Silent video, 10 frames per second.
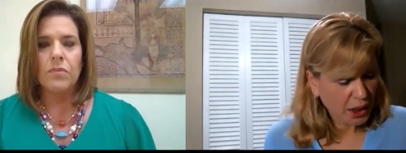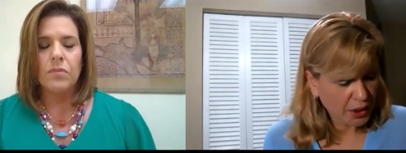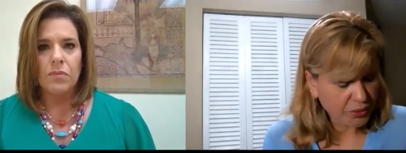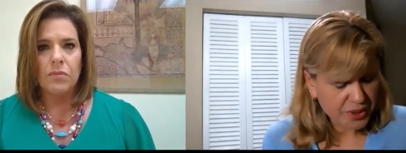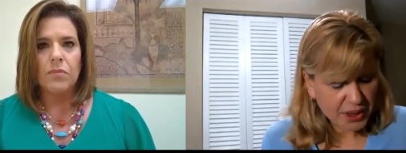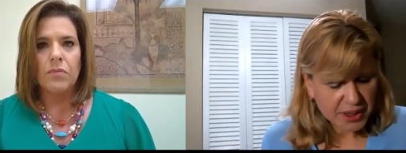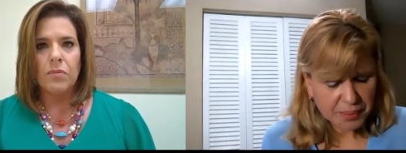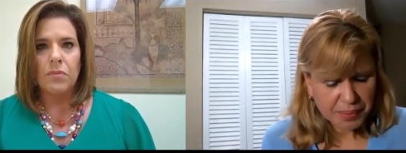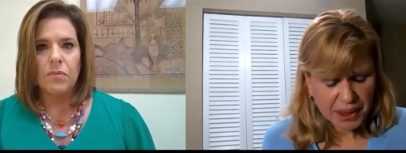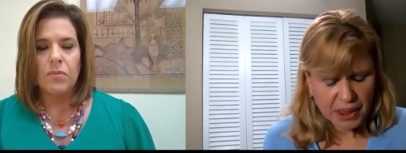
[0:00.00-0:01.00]
Speaker 1: you know,
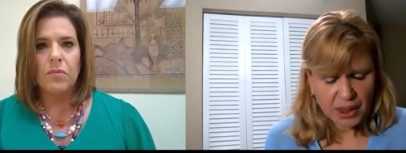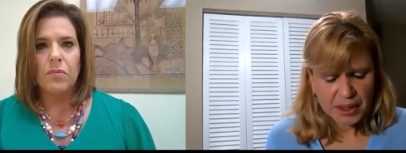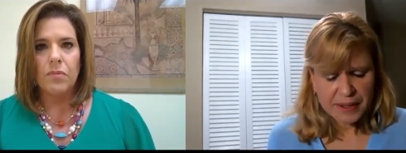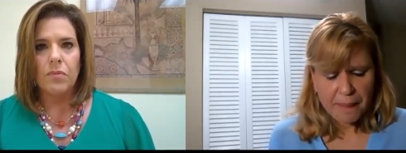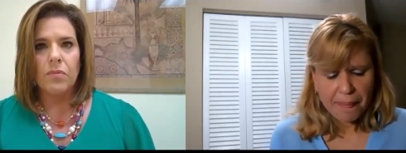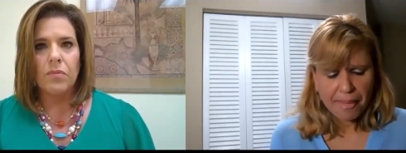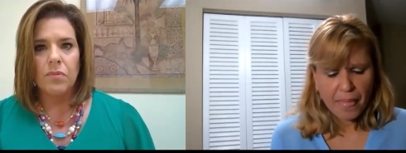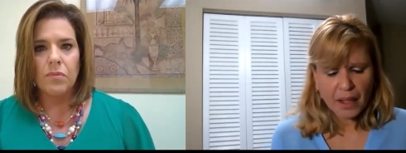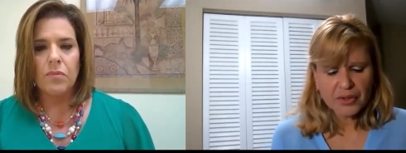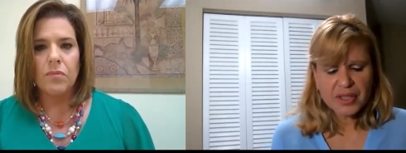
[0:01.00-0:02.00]
Stacy, because
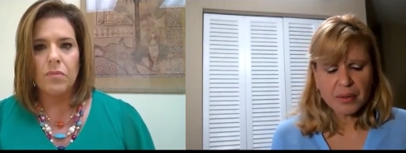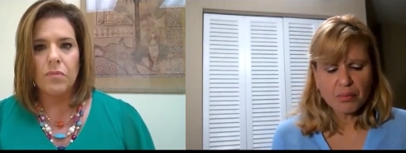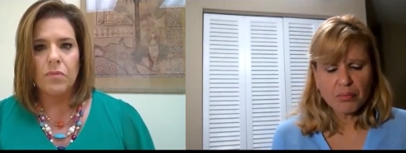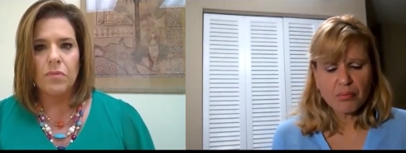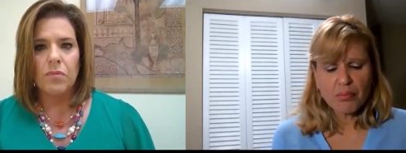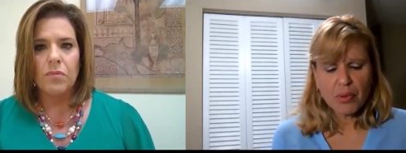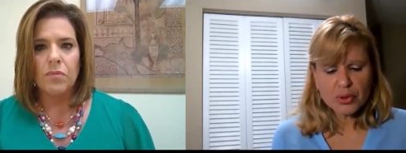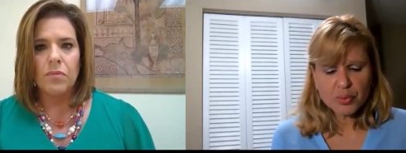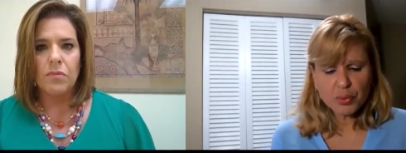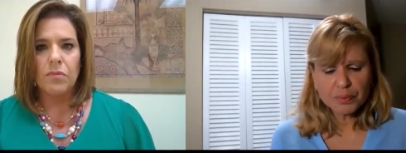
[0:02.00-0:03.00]
like you said,
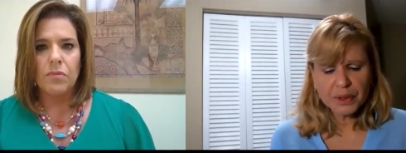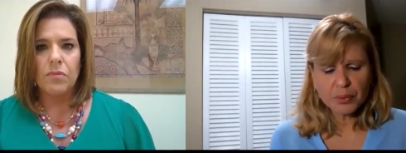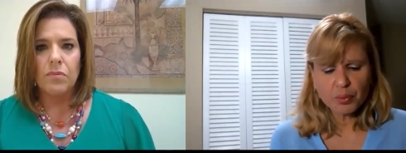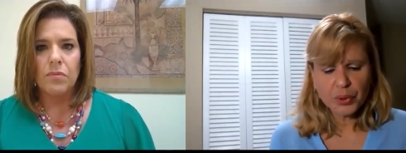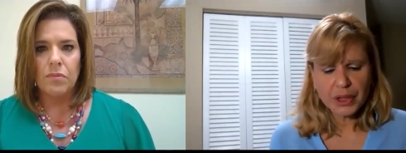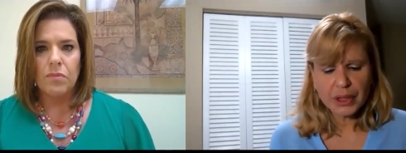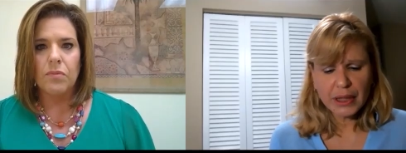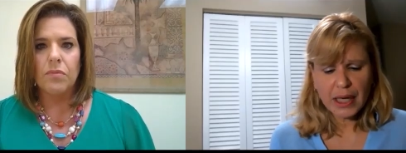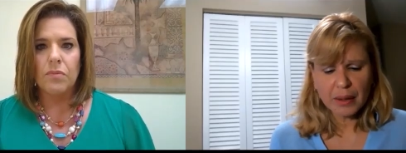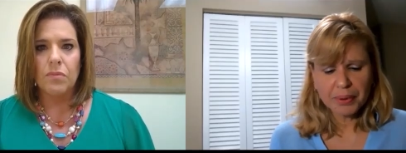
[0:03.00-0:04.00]
most women
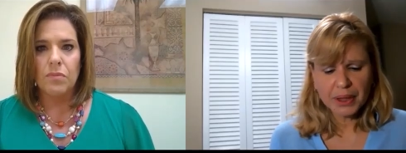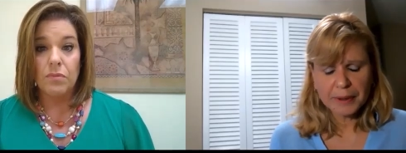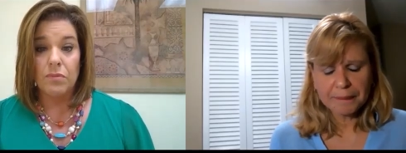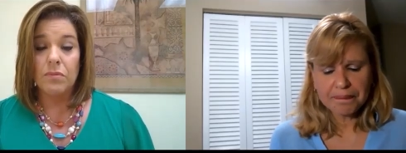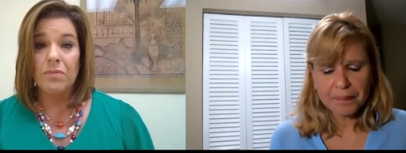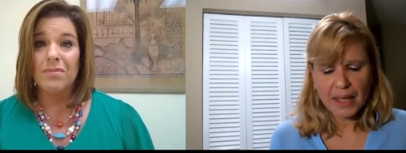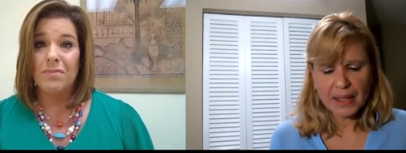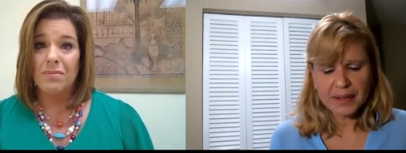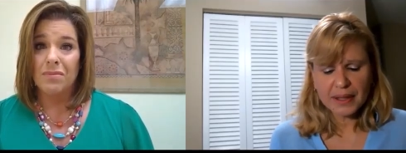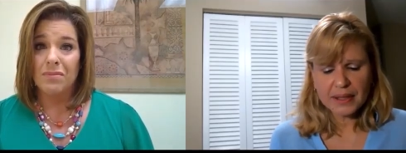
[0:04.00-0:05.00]
we have been.
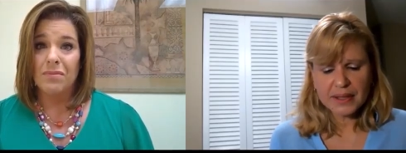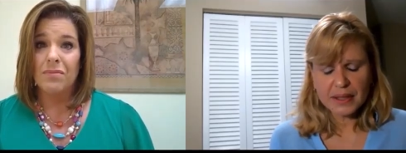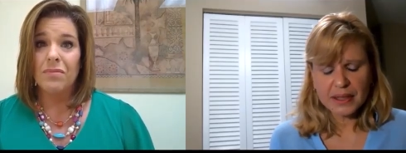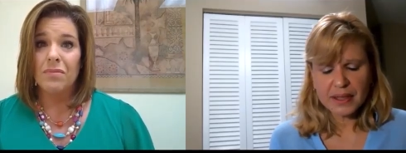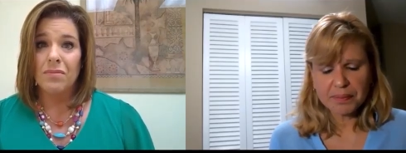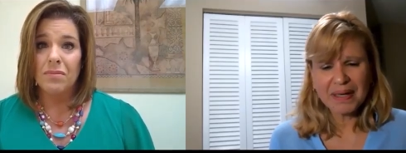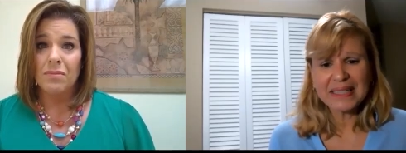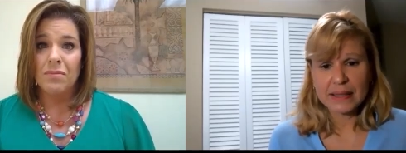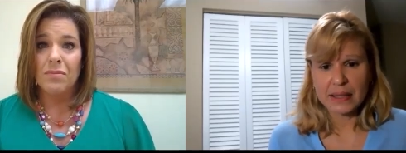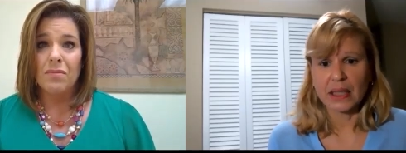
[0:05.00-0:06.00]
I think this it's a
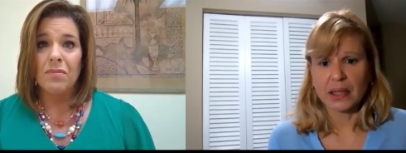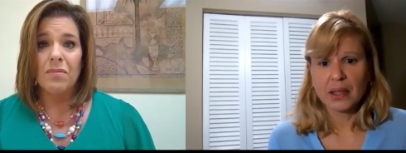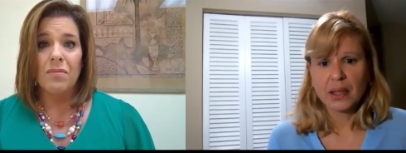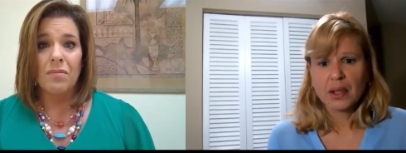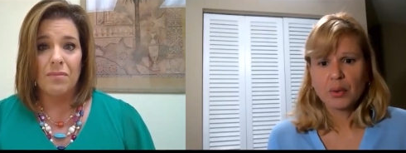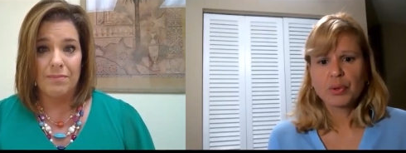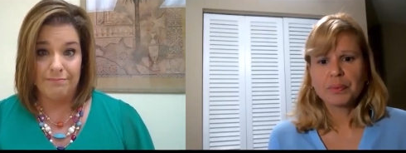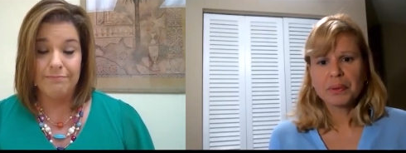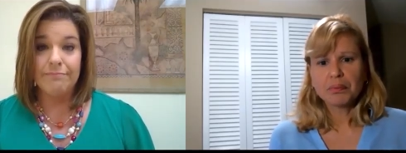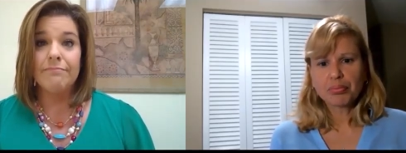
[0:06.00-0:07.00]
mindset. Mm-hmm.
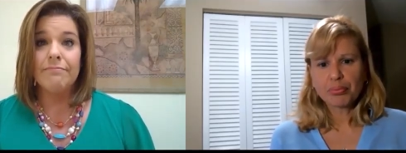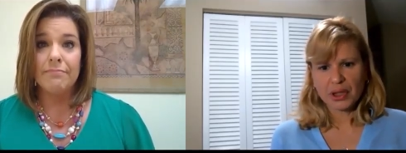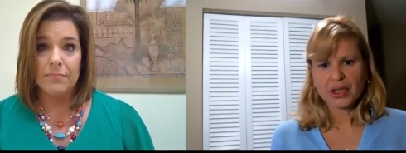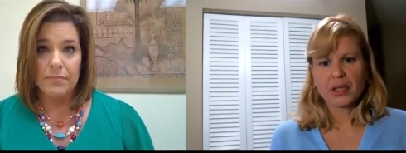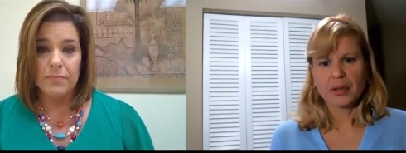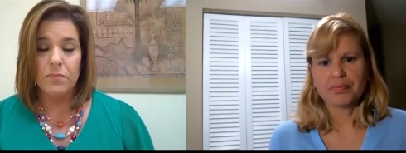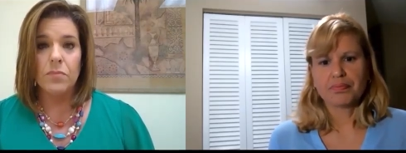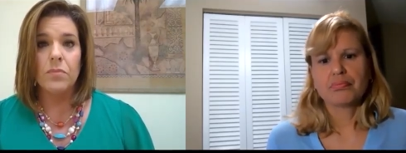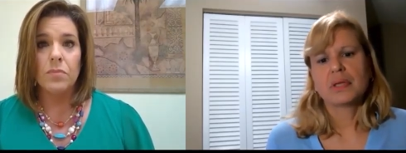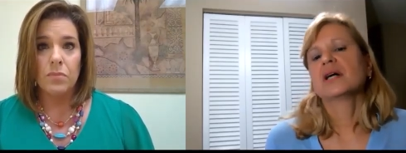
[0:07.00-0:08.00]
We've been brought up
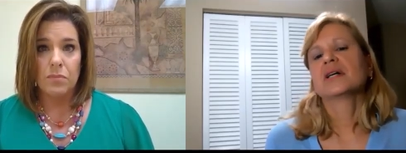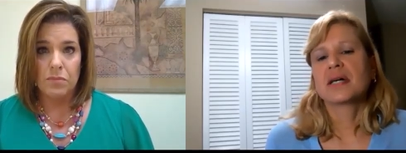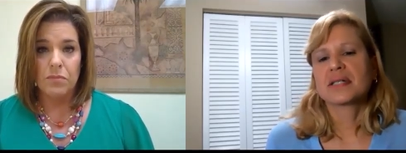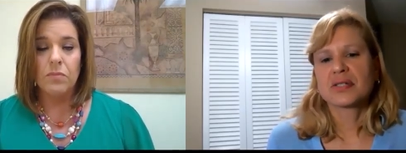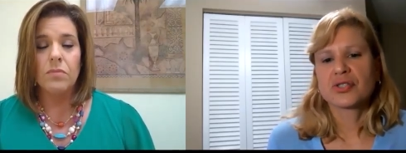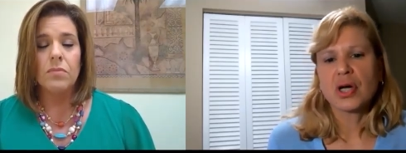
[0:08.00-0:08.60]
as, a